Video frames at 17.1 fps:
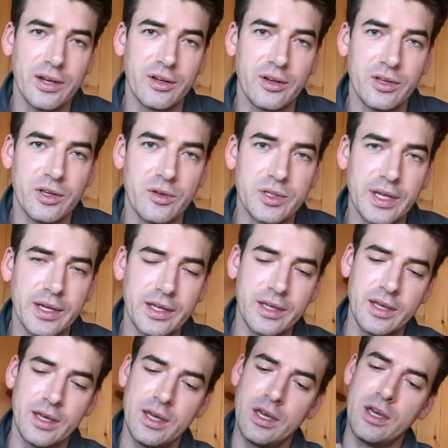you're using,
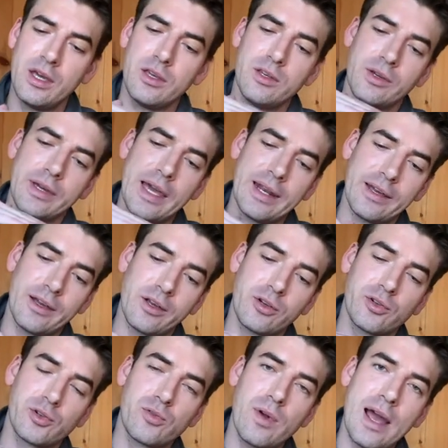you're getting a
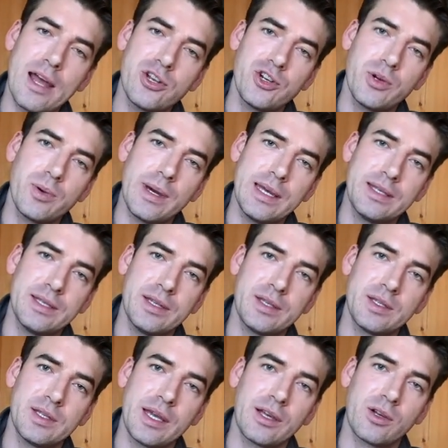graduated
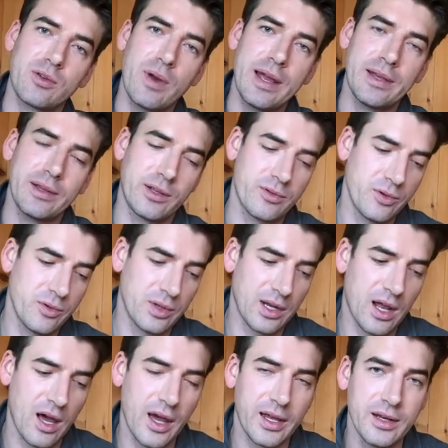sink rate through the
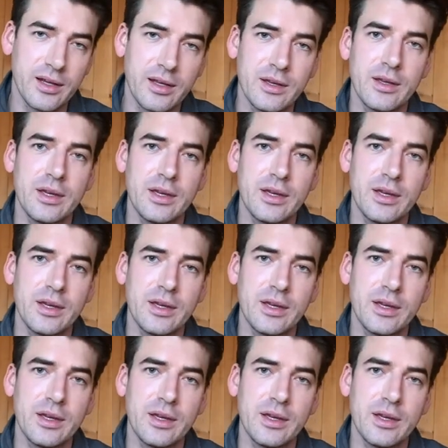line,